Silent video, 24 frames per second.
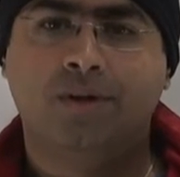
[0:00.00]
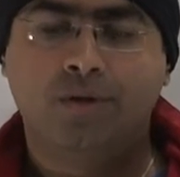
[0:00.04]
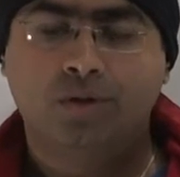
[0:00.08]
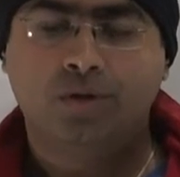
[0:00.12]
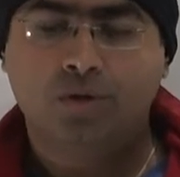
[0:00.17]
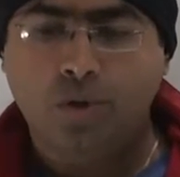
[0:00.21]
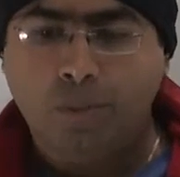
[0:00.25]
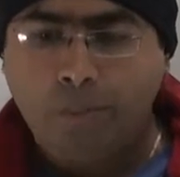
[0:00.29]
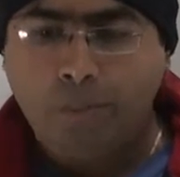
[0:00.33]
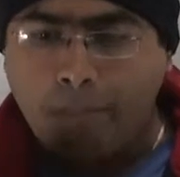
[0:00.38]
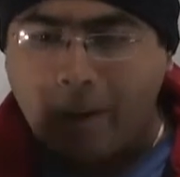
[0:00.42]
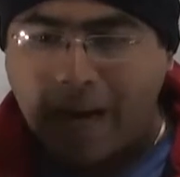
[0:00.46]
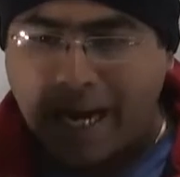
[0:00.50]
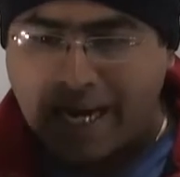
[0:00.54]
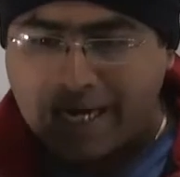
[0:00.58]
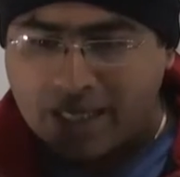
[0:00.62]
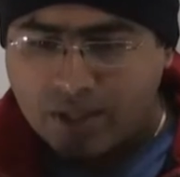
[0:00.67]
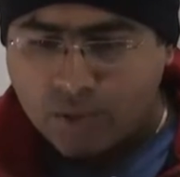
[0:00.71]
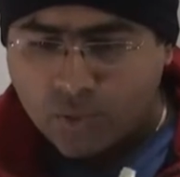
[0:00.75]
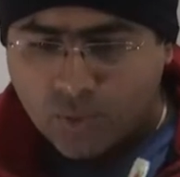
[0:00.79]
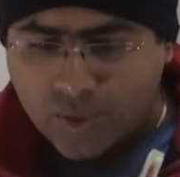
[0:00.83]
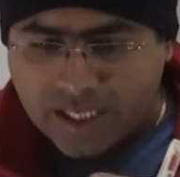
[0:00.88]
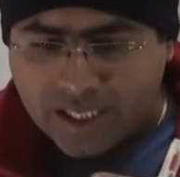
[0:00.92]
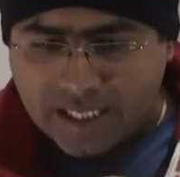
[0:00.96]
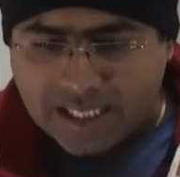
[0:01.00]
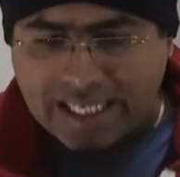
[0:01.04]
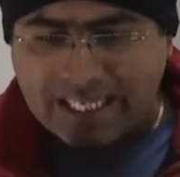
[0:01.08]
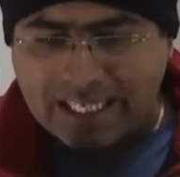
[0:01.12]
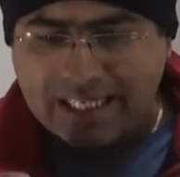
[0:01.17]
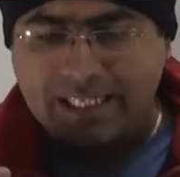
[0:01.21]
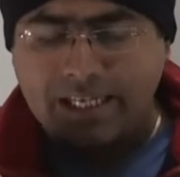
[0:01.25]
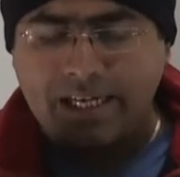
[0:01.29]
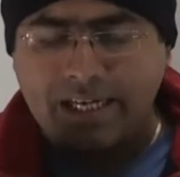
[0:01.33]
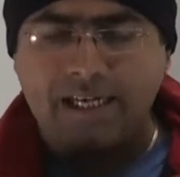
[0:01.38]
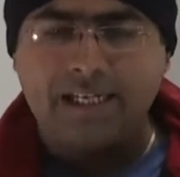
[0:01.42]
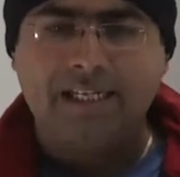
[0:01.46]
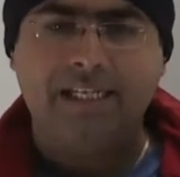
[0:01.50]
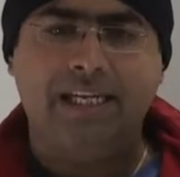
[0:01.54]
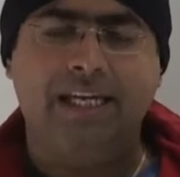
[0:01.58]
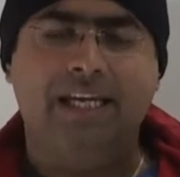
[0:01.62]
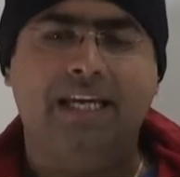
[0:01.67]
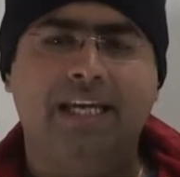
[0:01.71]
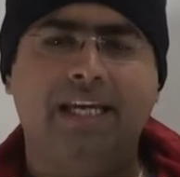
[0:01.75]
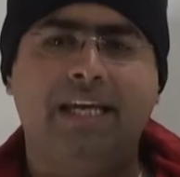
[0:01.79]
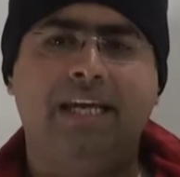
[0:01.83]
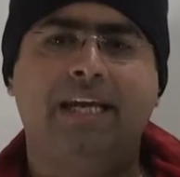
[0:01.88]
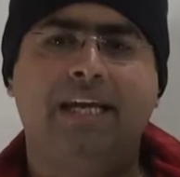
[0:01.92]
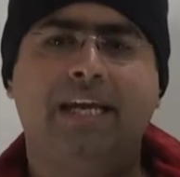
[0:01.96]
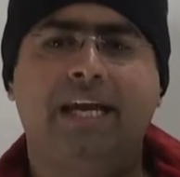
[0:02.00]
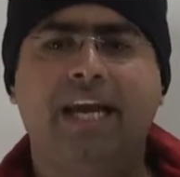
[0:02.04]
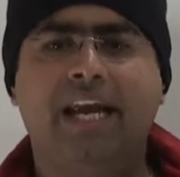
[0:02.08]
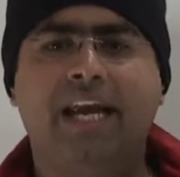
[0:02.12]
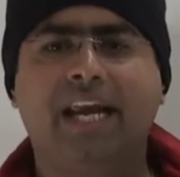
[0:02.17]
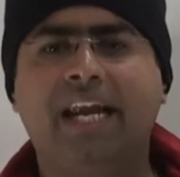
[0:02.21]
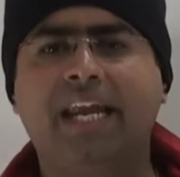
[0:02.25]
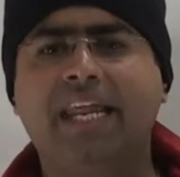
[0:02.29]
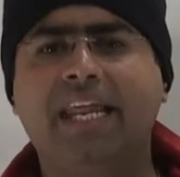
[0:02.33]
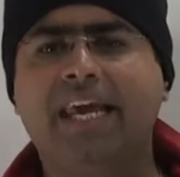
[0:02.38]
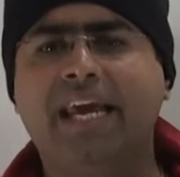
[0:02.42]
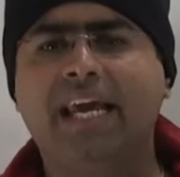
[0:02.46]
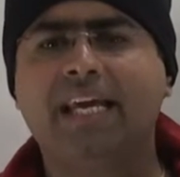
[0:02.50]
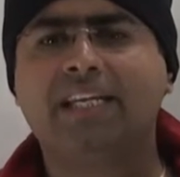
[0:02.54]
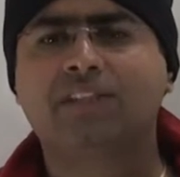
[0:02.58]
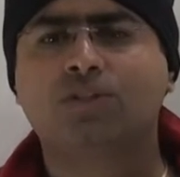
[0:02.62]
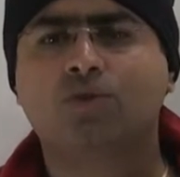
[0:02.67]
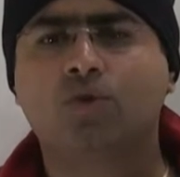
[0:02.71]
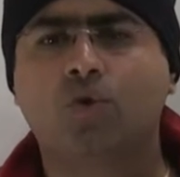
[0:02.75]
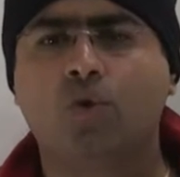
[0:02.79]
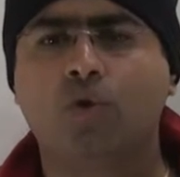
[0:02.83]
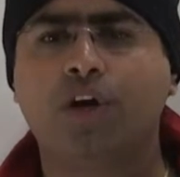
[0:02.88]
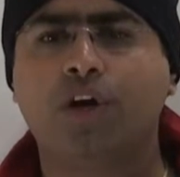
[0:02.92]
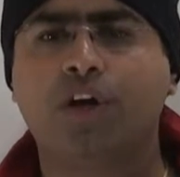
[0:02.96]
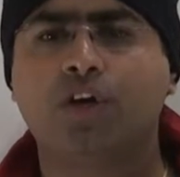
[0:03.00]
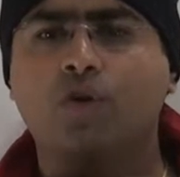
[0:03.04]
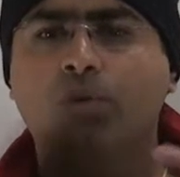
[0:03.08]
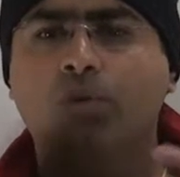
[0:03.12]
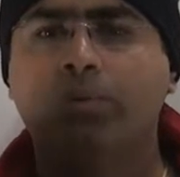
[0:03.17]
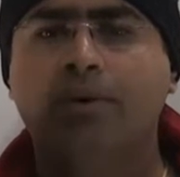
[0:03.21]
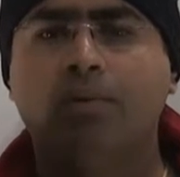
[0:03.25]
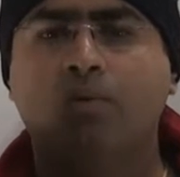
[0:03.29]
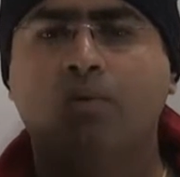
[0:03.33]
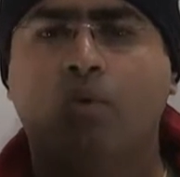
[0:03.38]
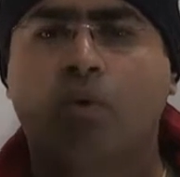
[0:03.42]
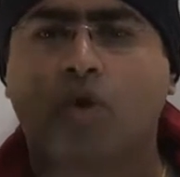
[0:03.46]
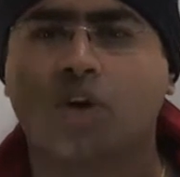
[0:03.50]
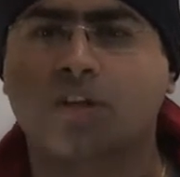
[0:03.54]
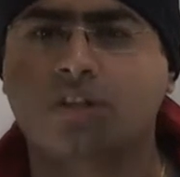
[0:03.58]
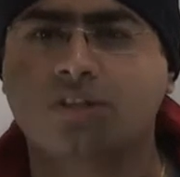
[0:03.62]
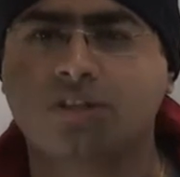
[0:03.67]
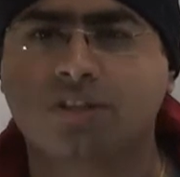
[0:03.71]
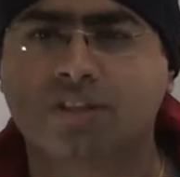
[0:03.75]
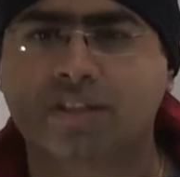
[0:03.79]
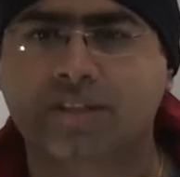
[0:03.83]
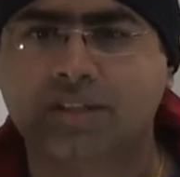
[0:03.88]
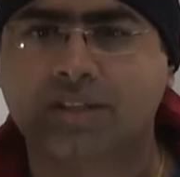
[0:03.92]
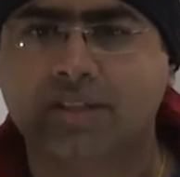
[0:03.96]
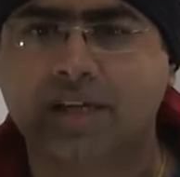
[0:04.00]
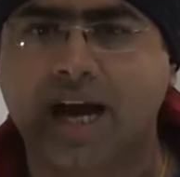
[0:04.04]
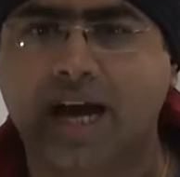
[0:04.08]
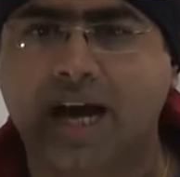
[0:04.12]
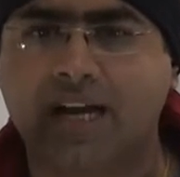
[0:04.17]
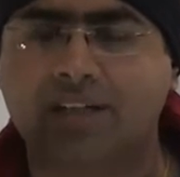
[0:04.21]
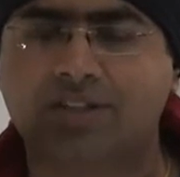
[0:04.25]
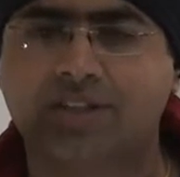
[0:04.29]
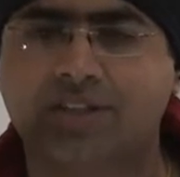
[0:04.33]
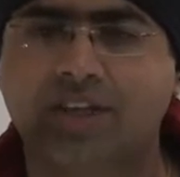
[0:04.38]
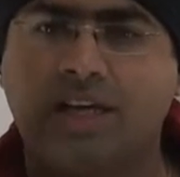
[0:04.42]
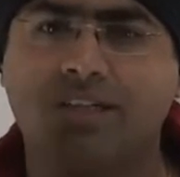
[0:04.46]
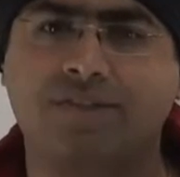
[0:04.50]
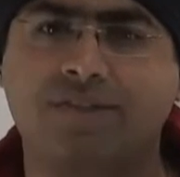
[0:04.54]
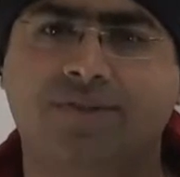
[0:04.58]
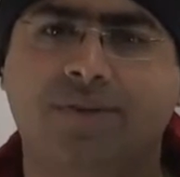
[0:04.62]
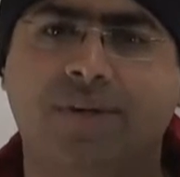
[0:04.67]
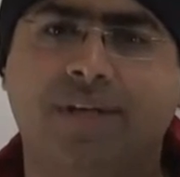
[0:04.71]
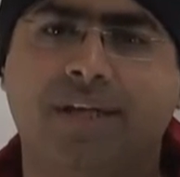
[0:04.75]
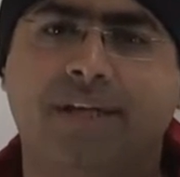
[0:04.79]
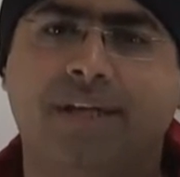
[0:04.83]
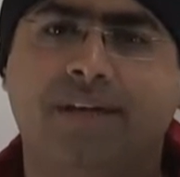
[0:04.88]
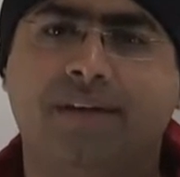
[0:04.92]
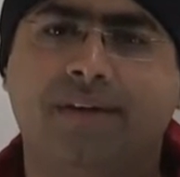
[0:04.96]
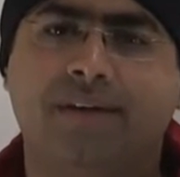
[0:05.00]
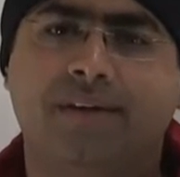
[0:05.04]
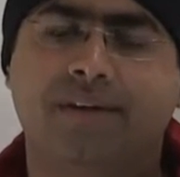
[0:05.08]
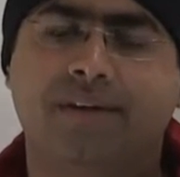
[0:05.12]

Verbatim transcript: So by 2030, India is going to be a water scarce country.